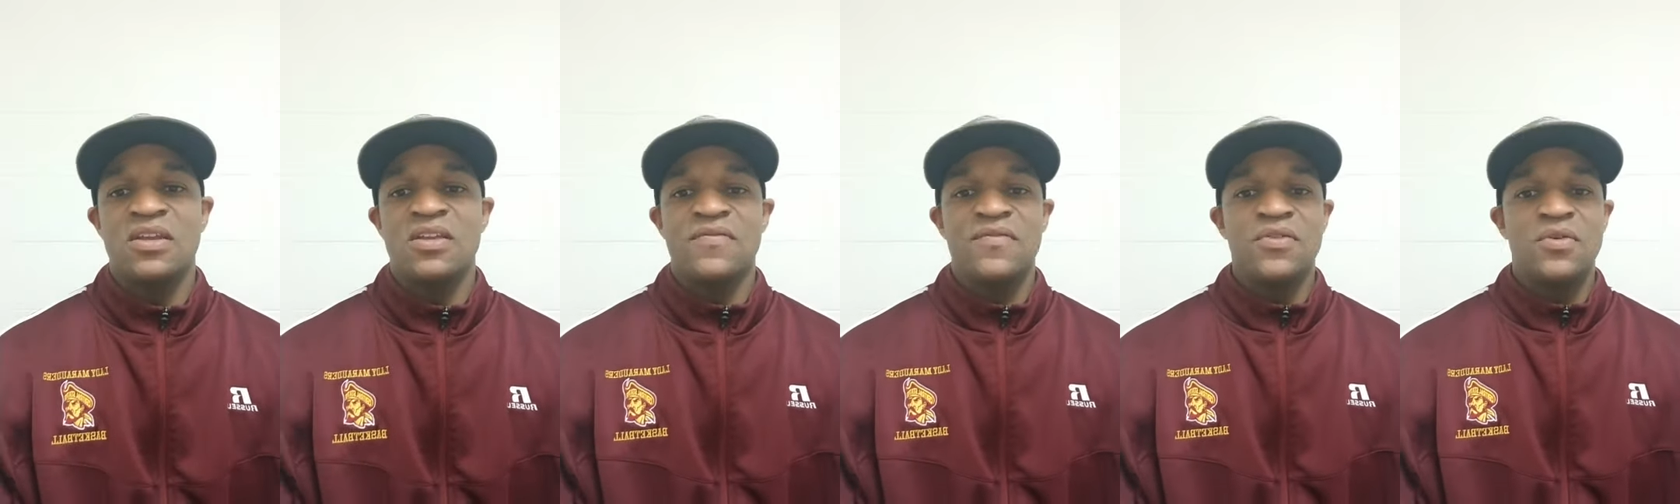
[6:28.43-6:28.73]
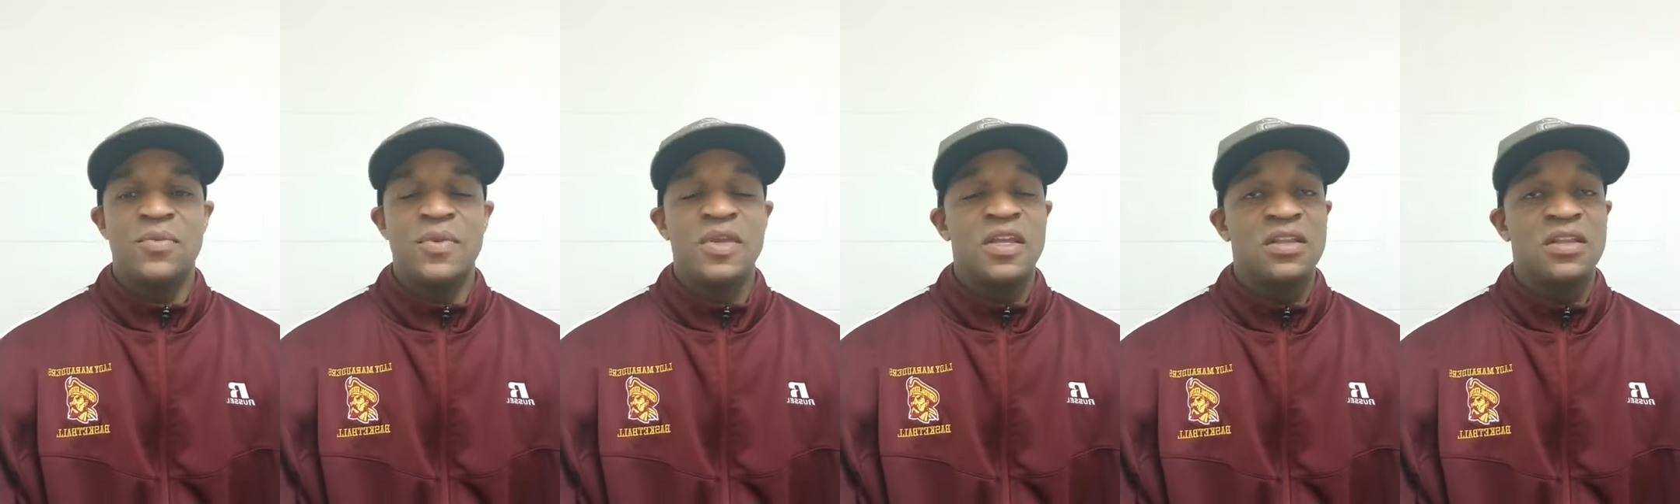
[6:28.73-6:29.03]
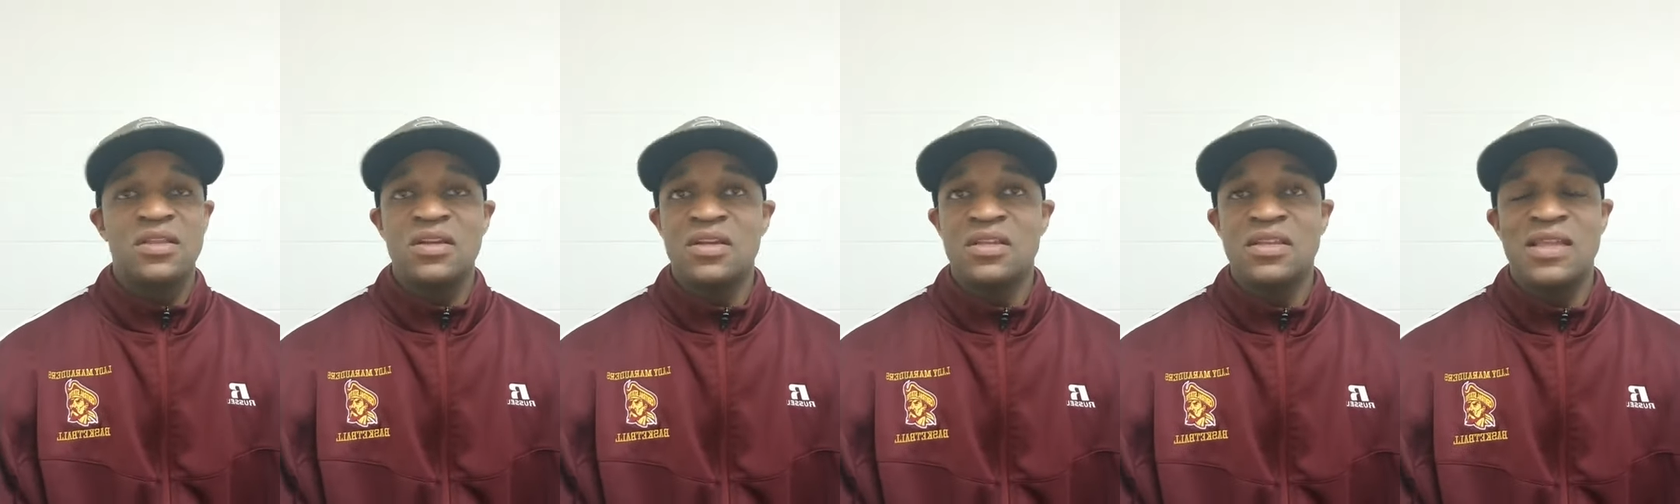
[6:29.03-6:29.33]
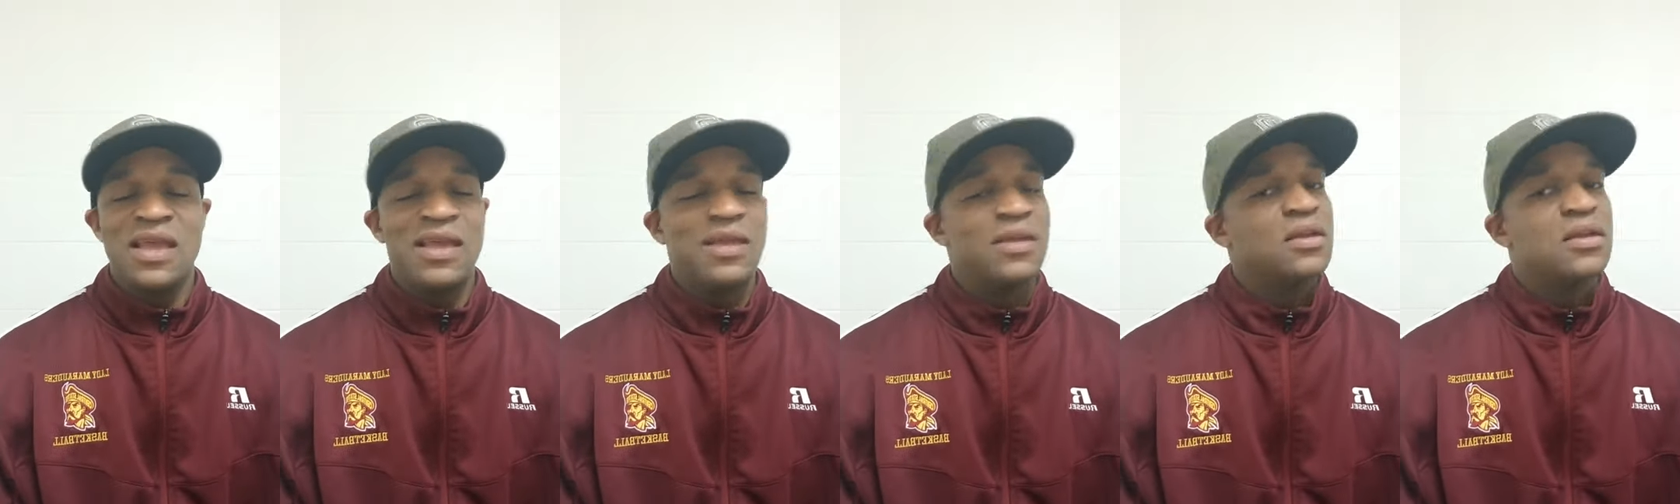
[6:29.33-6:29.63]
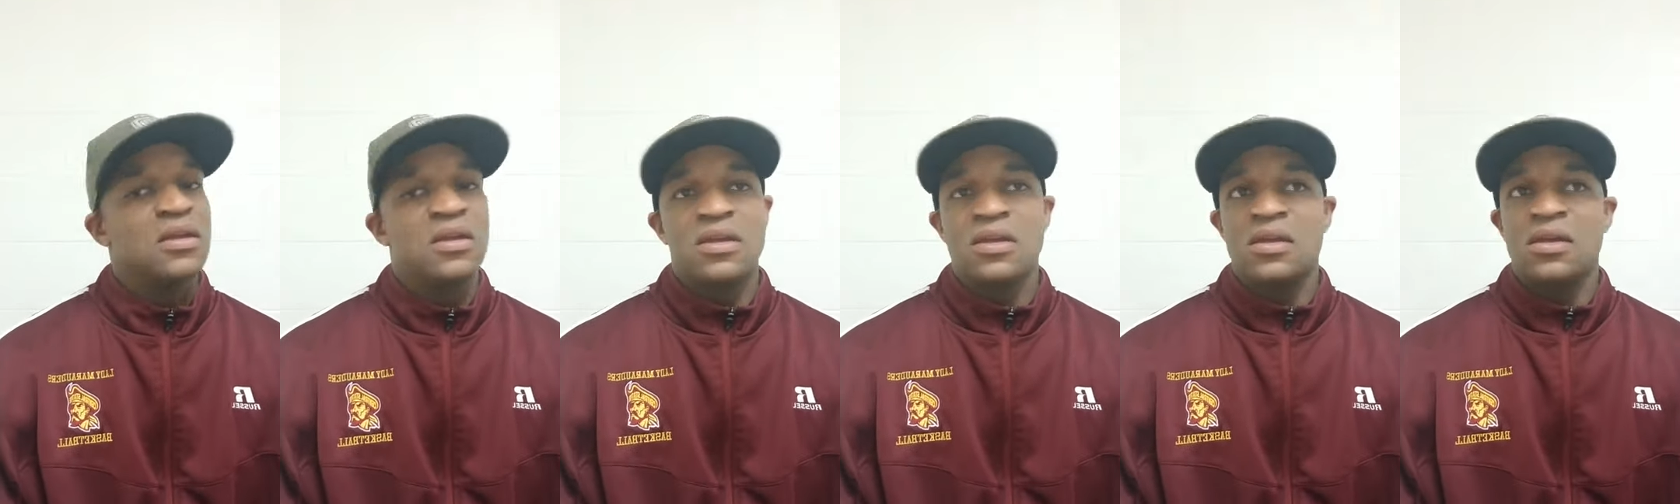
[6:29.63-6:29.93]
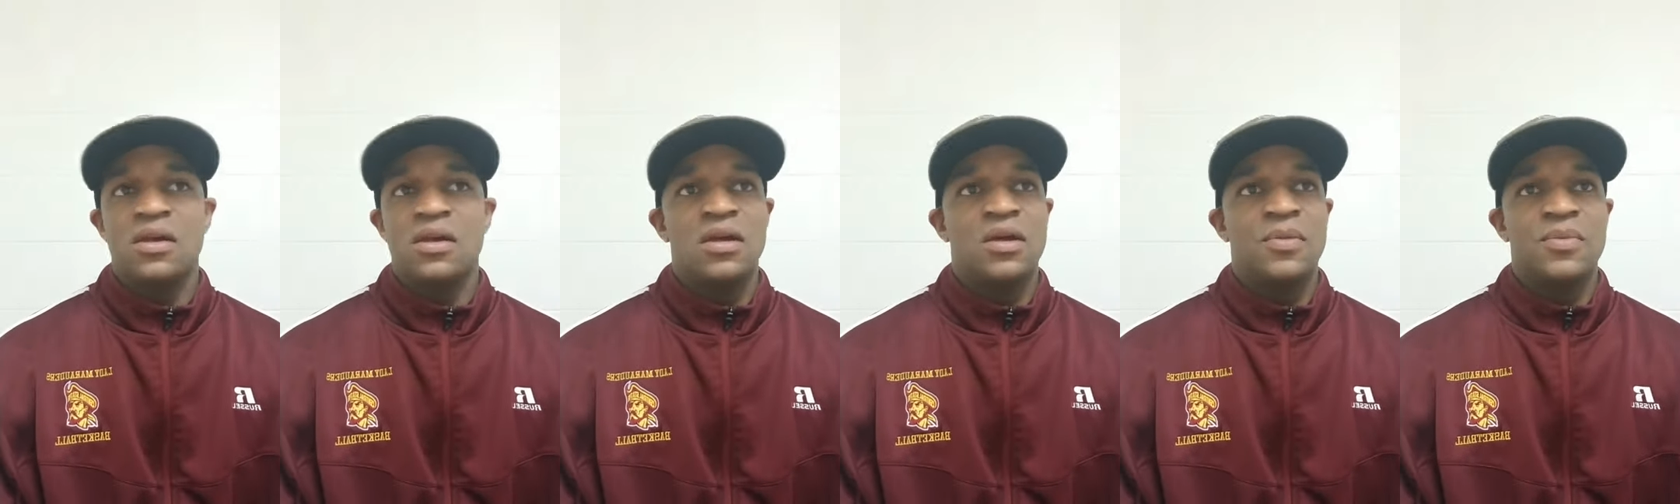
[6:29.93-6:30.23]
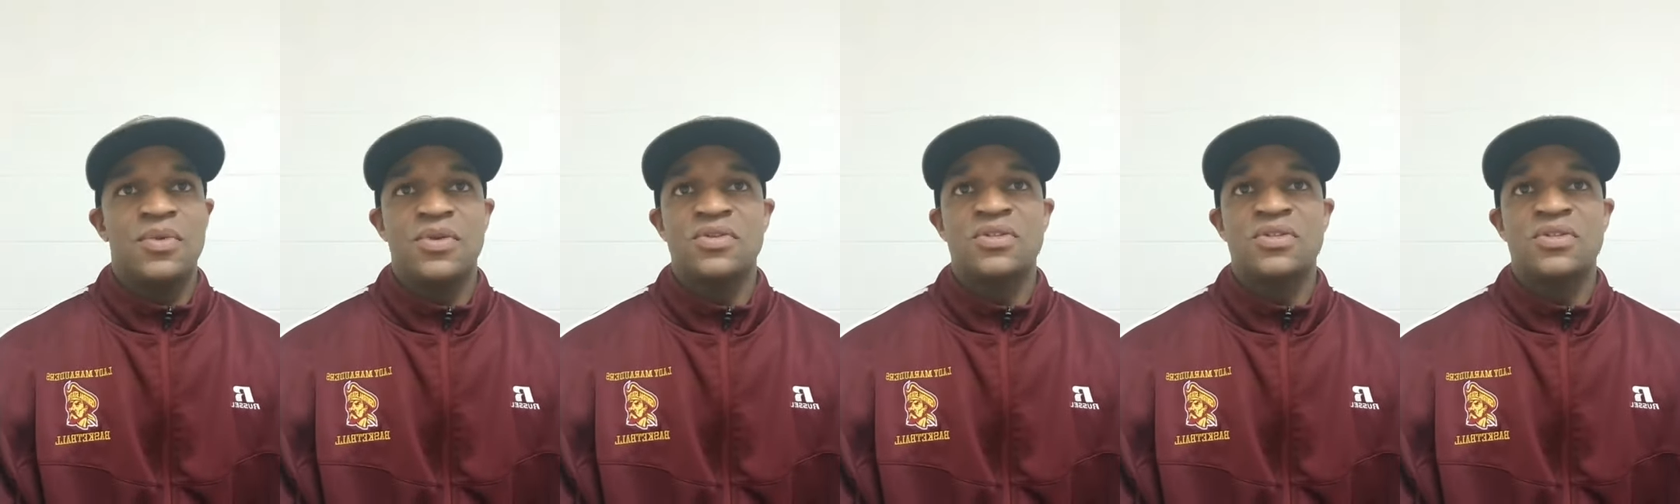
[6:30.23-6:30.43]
And if you're being looked at, um,